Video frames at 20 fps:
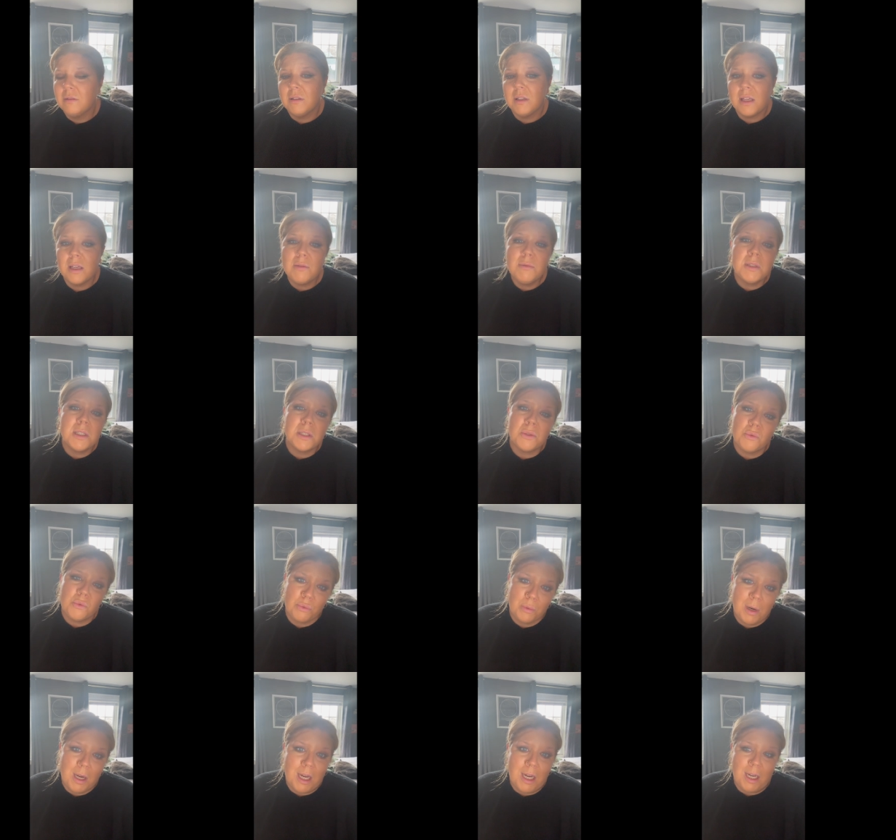He was
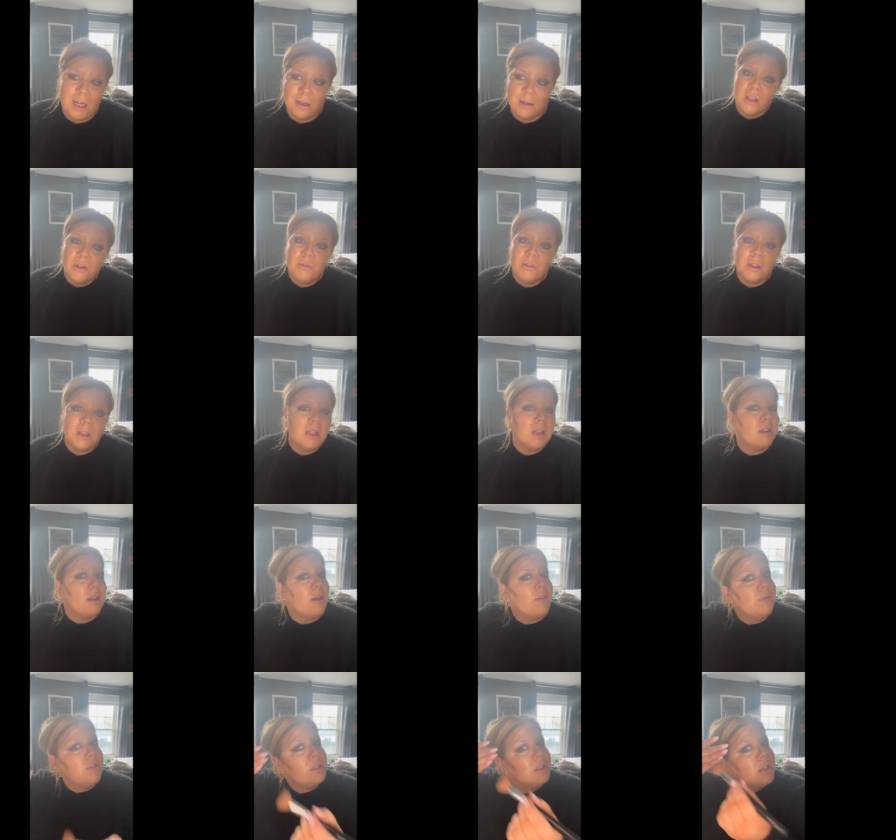great. He really
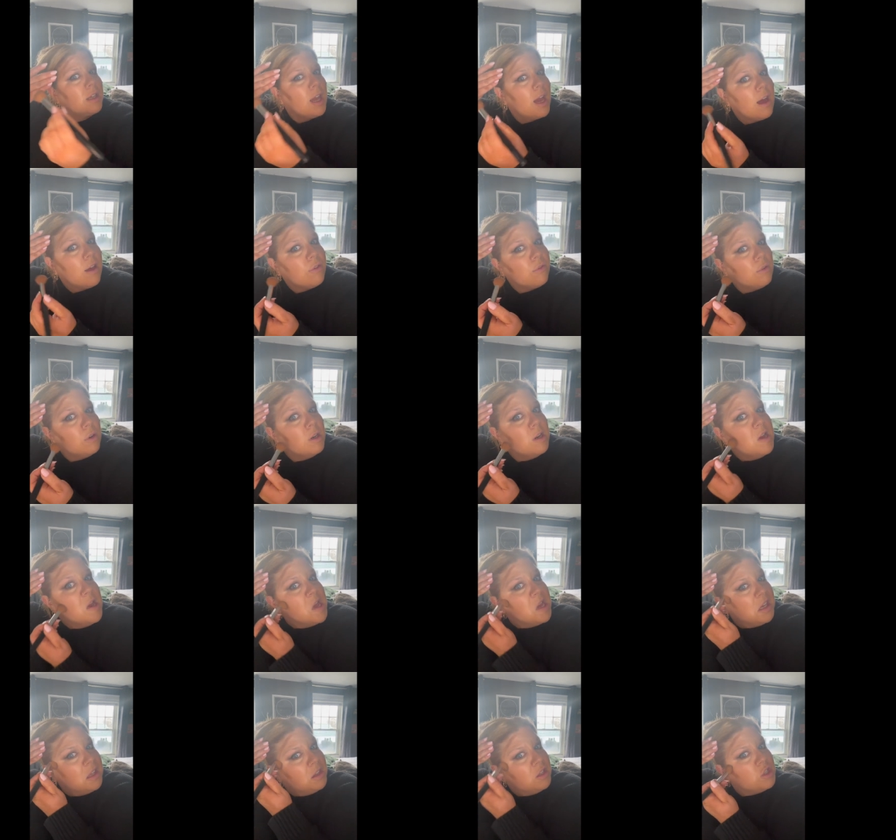loved Catherine
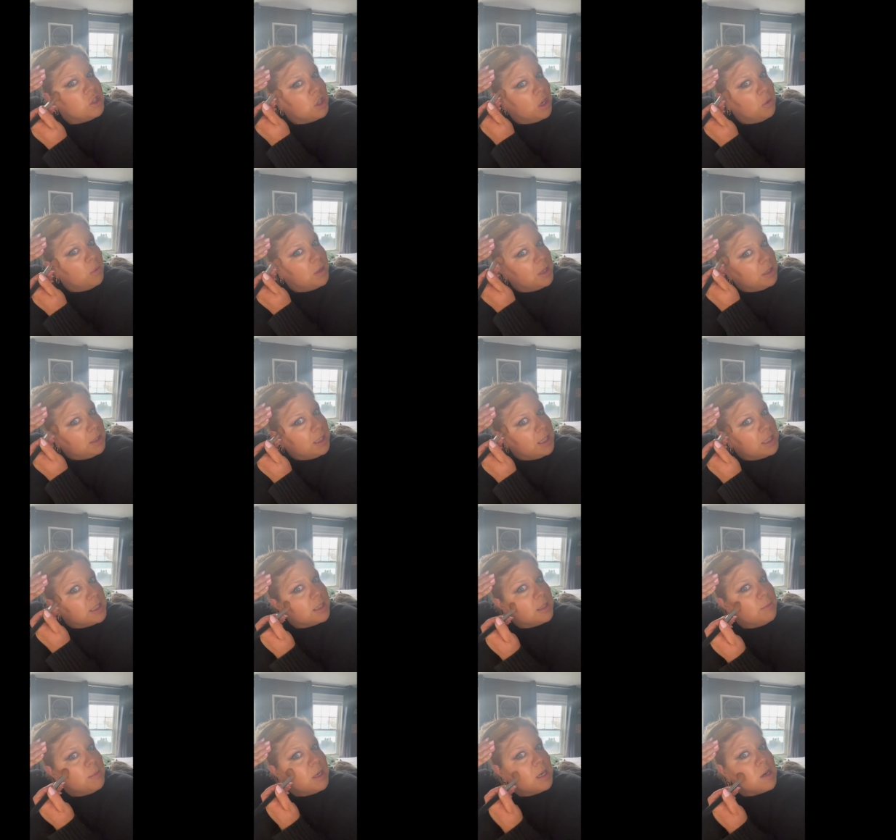in the show, at
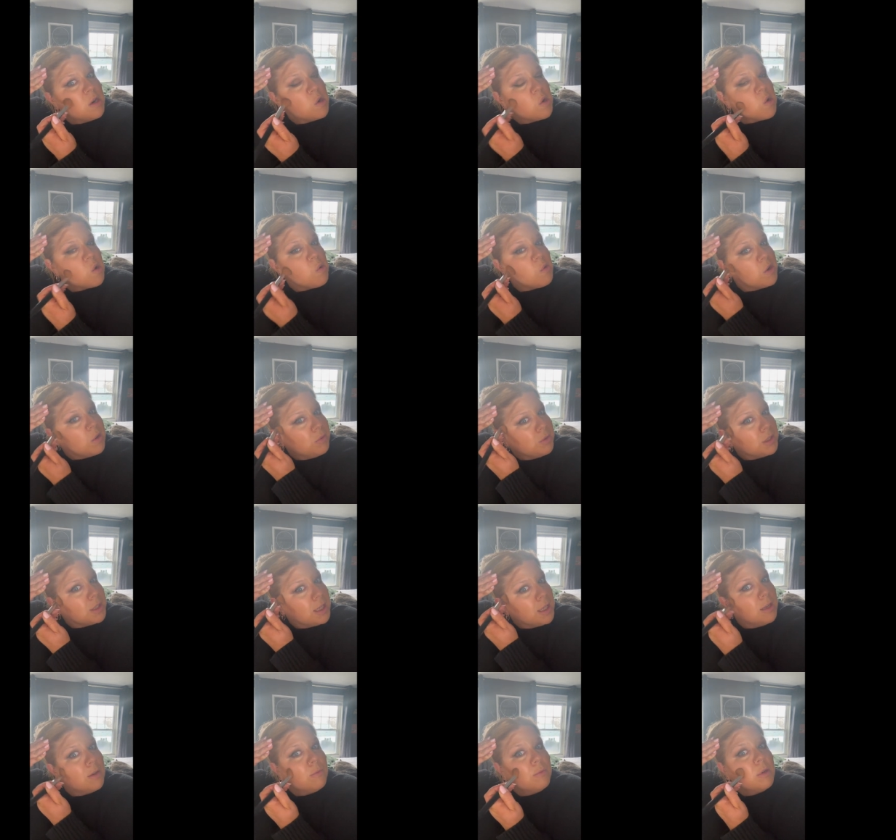least. I mean, I don't know what it was
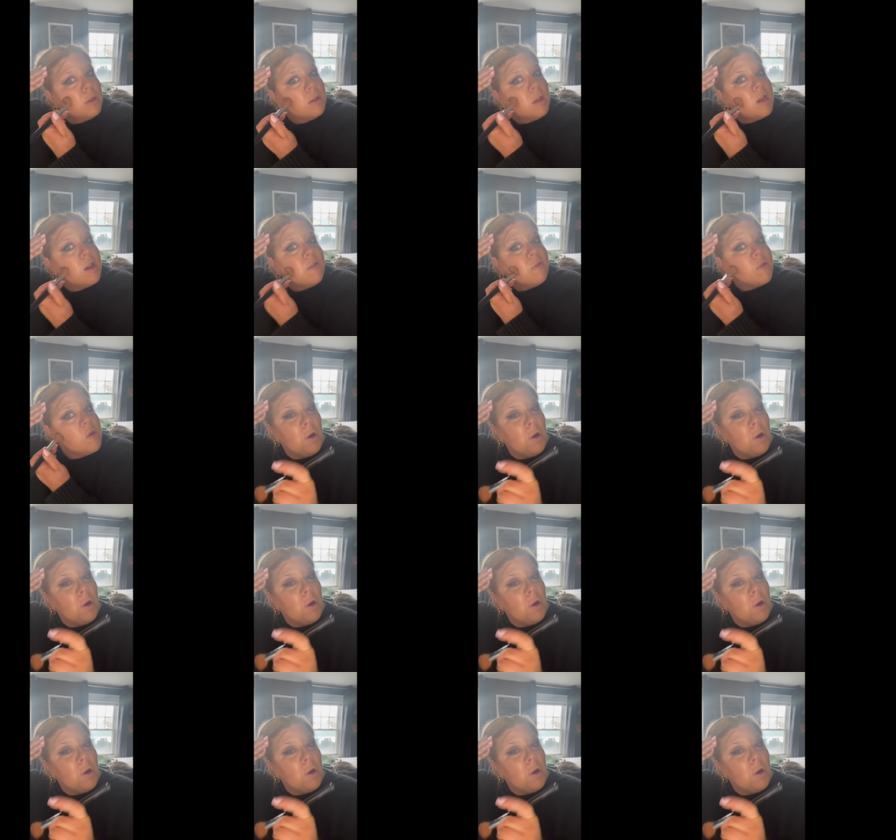like in real life.